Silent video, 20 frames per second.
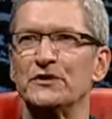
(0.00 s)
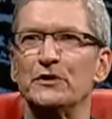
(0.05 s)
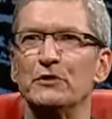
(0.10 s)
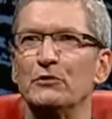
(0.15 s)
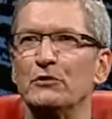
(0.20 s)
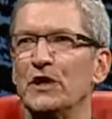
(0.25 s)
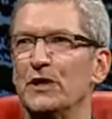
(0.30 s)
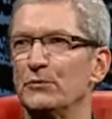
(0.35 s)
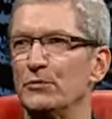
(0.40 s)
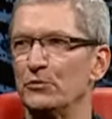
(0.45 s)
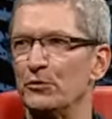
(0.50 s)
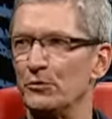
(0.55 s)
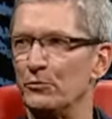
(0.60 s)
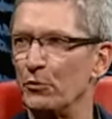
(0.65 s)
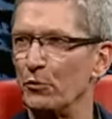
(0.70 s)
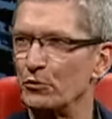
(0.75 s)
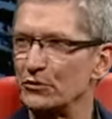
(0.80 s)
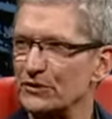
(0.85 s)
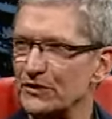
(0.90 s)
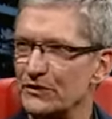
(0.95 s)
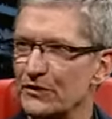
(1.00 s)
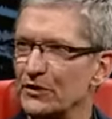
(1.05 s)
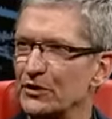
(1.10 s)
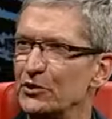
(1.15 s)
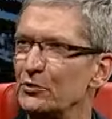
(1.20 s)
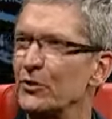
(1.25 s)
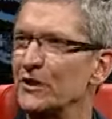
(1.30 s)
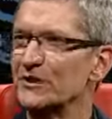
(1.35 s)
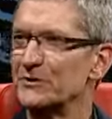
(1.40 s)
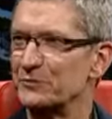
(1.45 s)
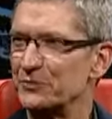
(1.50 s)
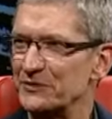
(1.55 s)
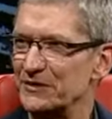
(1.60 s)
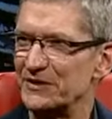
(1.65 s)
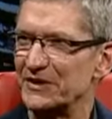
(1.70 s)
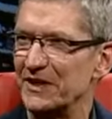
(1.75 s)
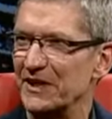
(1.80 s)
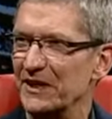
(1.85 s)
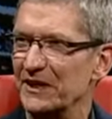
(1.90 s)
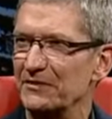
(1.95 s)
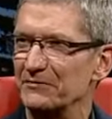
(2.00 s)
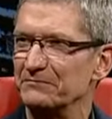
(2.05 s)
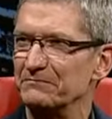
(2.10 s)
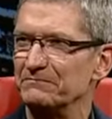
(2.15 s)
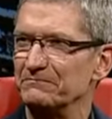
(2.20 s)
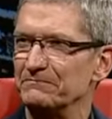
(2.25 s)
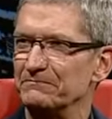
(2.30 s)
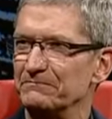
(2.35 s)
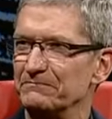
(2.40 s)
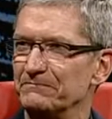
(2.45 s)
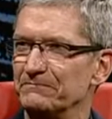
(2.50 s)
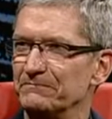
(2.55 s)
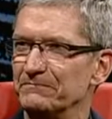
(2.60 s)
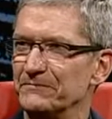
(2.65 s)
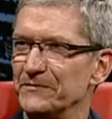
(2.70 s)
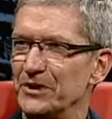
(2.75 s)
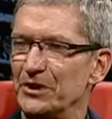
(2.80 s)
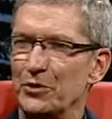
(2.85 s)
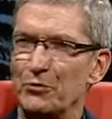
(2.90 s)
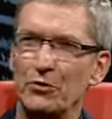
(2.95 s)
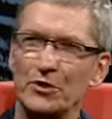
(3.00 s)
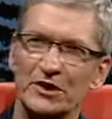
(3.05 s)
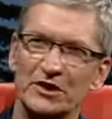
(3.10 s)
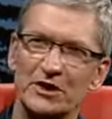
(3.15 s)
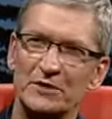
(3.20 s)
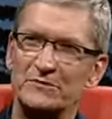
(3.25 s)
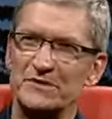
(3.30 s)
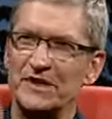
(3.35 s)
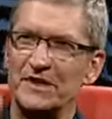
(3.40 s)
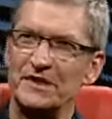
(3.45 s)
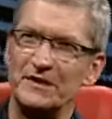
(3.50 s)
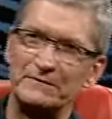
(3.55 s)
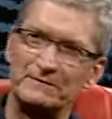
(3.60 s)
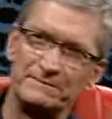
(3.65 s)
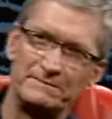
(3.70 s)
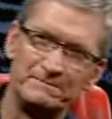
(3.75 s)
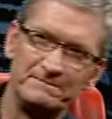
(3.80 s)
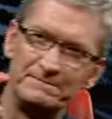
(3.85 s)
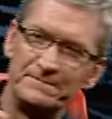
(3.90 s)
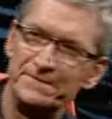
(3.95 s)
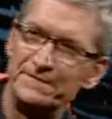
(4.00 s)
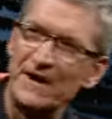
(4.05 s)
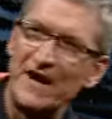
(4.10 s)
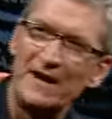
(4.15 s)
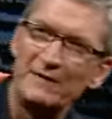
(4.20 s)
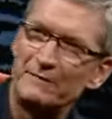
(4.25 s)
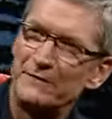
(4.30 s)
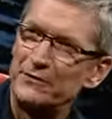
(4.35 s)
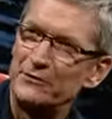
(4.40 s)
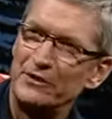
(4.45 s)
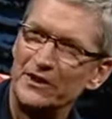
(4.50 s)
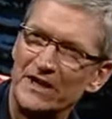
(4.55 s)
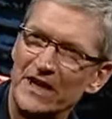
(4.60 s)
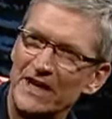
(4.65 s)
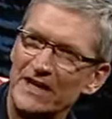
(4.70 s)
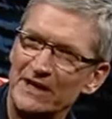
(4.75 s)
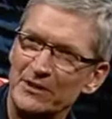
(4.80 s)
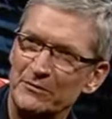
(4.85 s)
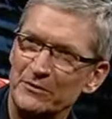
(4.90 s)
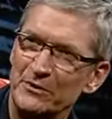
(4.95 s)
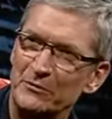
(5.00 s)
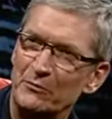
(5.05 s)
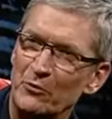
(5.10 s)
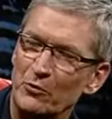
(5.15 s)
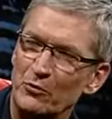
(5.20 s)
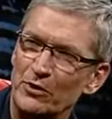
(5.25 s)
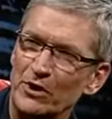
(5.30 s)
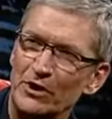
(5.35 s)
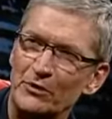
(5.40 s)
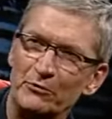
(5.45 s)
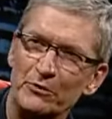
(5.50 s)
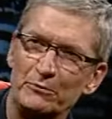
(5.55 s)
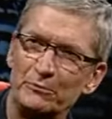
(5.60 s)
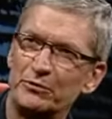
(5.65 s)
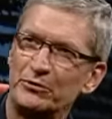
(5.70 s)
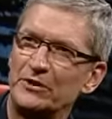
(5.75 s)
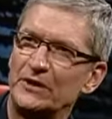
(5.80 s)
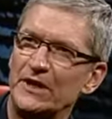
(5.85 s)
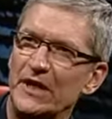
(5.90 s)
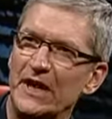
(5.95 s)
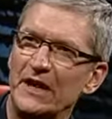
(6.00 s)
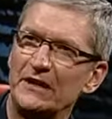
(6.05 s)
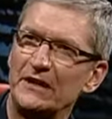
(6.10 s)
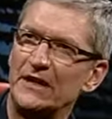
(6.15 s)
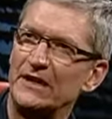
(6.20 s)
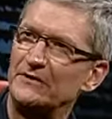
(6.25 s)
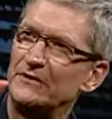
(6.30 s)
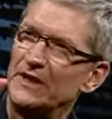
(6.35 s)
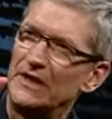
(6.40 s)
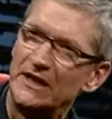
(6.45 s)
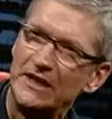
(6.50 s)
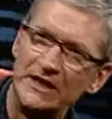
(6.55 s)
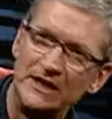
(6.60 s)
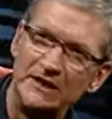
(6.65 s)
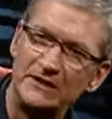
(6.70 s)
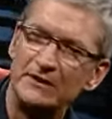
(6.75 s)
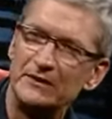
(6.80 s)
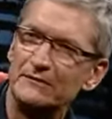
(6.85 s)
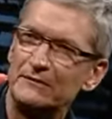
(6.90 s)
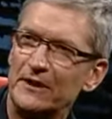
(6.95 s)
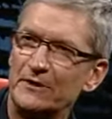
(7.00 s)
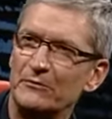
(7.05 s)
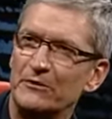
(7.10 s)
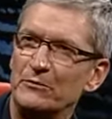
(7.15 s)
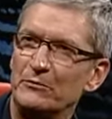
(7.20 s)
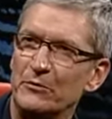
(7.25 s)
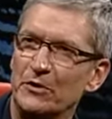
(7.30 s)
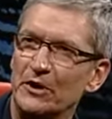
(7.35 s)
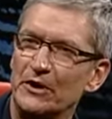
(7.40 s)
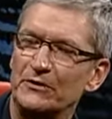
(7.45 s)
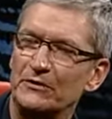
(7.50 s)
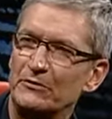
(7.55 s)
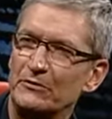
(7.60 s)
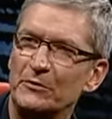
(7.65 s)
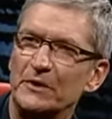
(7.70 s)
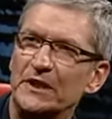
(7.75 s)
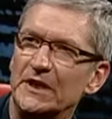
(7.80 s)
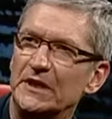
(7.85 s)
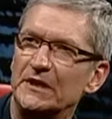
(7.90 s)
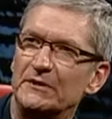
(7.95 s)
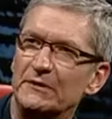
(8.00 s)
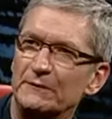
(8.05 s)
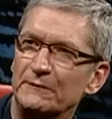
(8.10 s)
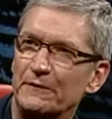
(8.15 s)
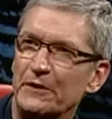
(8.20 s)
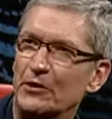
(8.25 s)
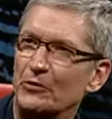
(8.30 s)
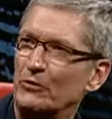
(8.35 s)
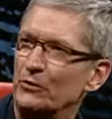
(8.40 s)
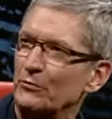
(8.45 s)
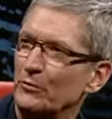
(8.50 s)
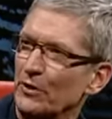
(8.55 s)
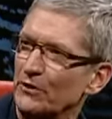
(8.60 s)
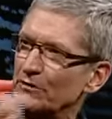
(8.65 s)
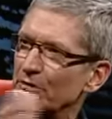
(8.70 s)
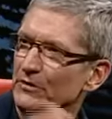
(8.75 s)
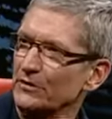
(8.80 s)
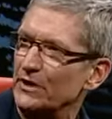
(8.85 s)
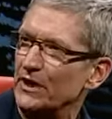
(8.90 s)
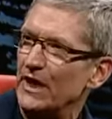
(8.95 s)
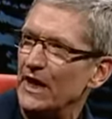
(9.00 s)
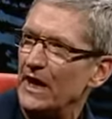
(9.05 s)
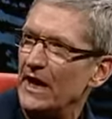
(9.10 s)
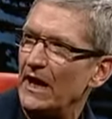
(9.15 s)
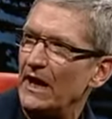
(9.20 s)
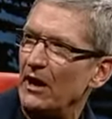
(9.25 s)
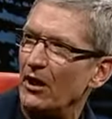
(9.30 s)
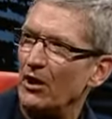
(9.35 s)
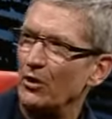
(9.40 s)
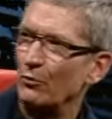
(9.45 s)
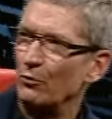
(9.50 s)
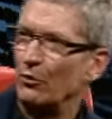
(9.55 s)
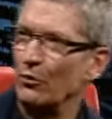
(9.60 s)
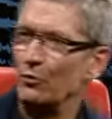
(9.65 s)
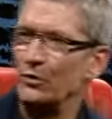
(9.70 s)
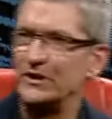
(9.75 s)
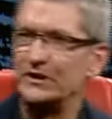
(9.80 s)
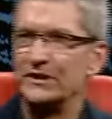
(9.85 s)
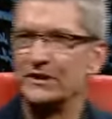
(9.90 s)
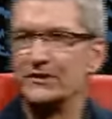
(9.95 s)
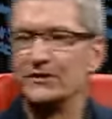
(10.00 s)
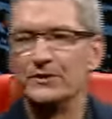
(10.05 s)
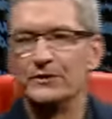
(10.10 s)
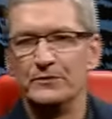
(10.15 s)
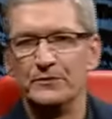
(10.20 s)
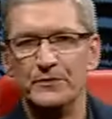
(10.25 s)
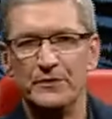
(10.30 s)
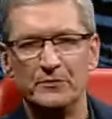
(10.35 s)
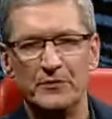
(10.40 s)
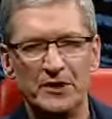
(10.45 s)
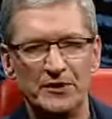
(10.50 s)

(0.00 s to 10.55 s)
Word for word: like the labor report the U S puts out, you know, where it comes out at five thirty A M in the morning. We put it out at the end of every month, or at the beginning of the following month on, on what we did the, the